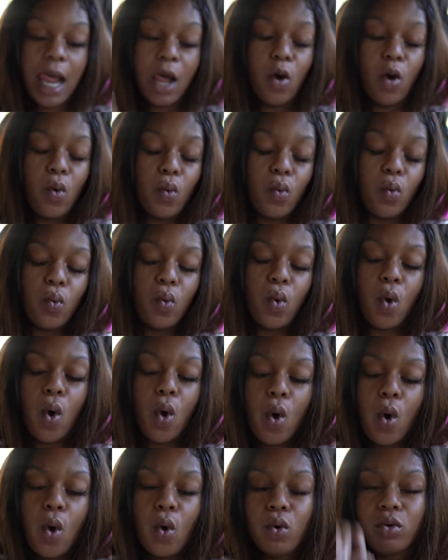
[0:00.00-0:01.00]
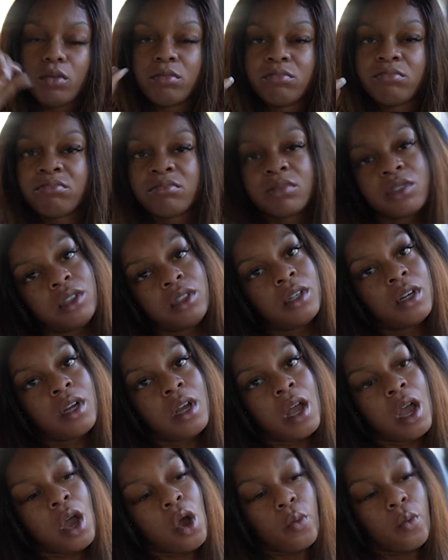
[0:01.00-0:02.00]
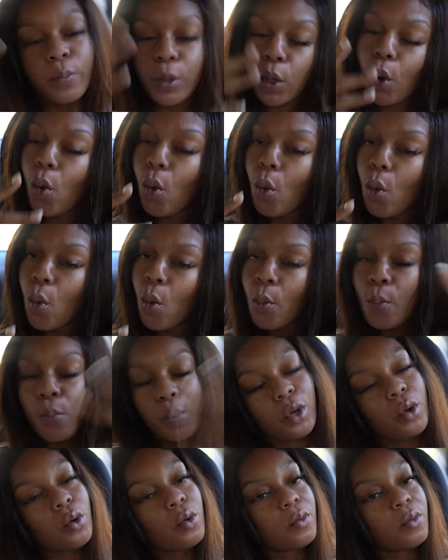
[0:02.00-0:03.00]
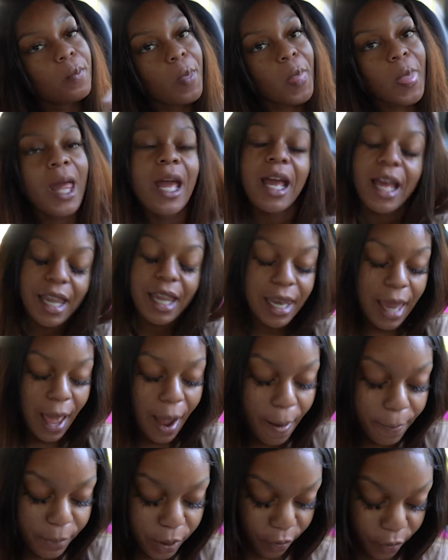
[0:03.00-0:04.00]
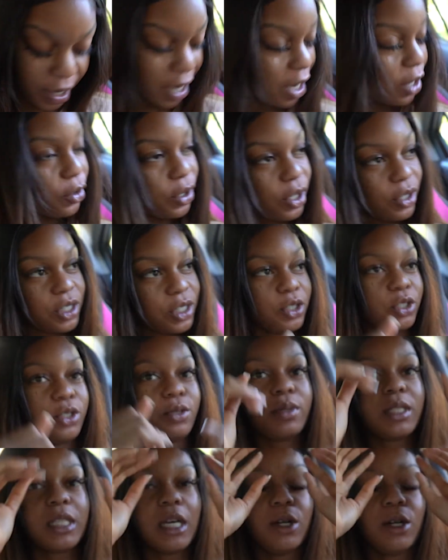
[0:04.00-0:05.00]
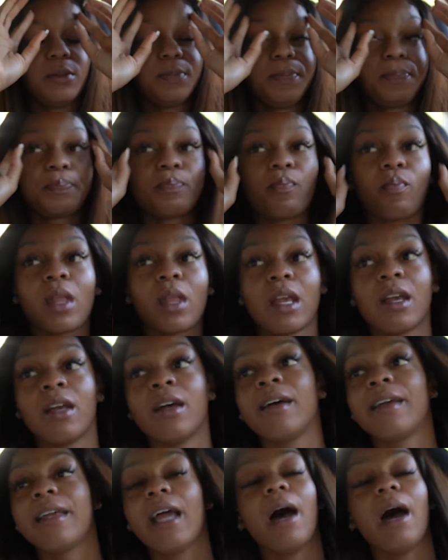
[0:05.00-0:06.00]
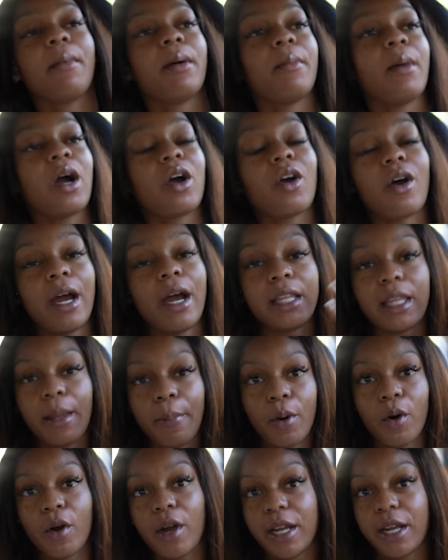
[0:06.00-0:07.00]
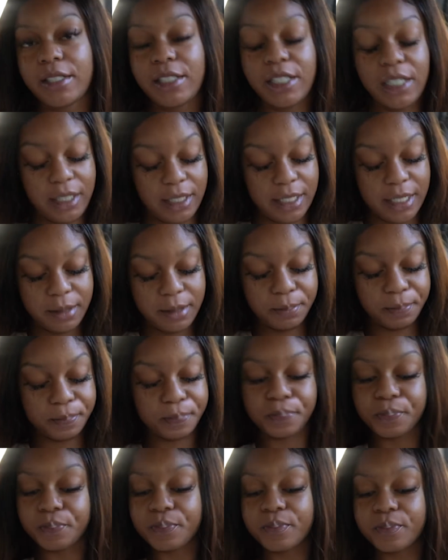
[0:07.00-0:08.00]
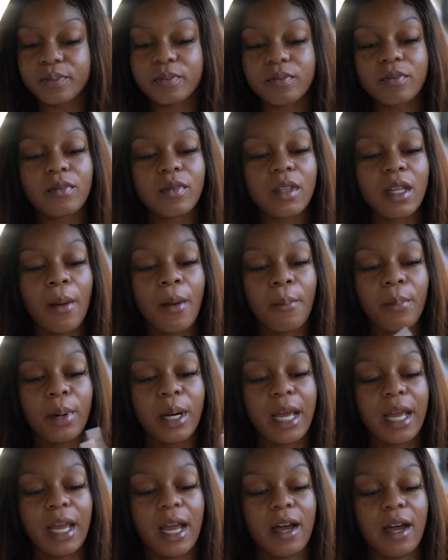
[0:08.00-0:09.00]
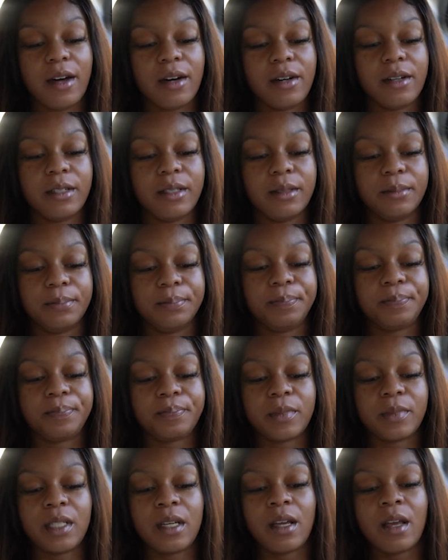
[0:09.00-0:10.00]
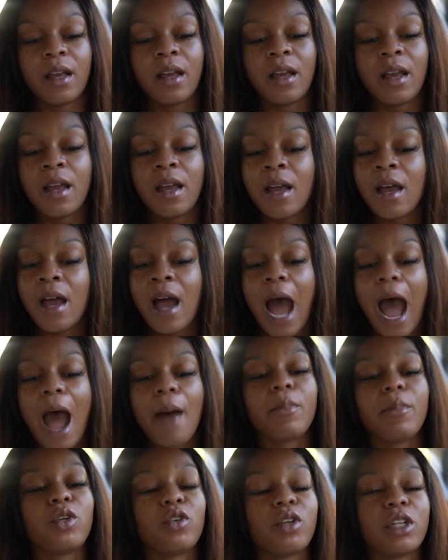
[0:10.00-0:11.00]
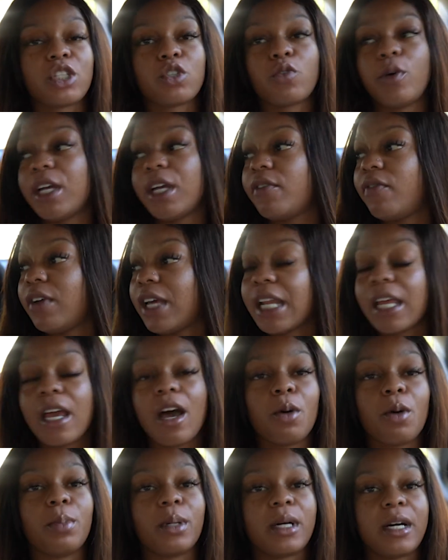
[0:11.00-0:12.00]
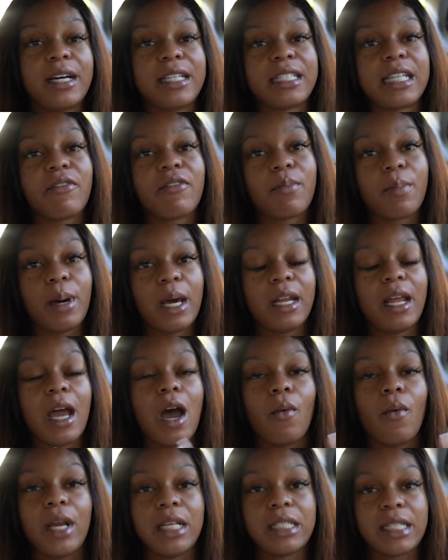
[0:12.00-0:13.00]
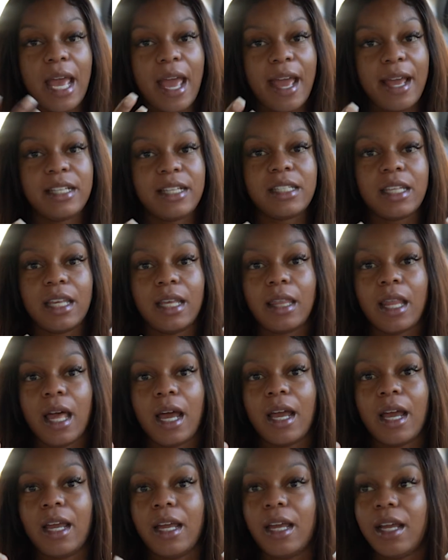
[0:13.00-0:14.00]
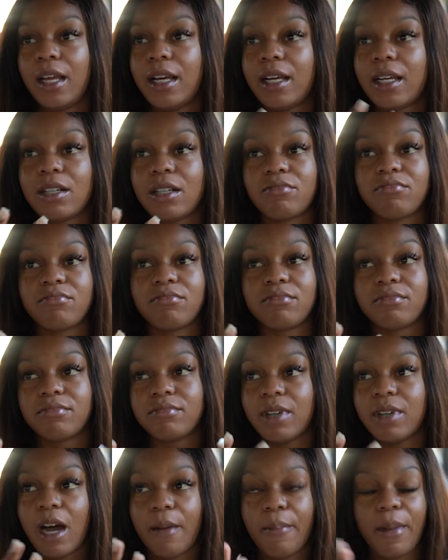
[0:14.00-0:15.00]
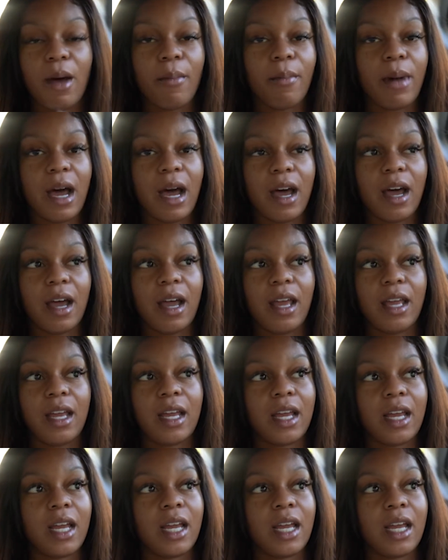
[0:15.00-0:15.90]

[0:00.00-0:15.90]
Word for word: Ooh, ooh. Pew, pew. Nah, but what it do, YouTube? So, yeah, I'm in my car at the park chilling. But, um, I'm gonna do this quick video because everybody always asking, like, about my